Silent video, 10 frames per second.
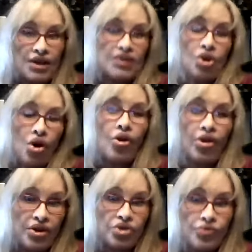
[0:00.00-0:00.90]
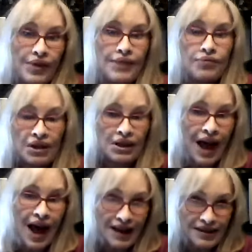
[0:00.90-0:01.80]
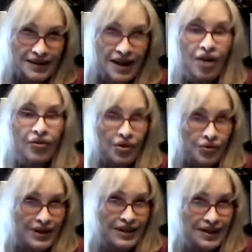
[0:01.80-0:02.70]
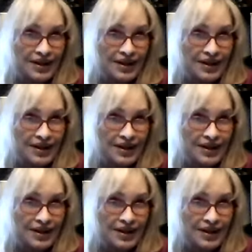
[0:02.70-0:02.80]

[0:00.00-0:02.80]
It's called The Dream Class, or a reason.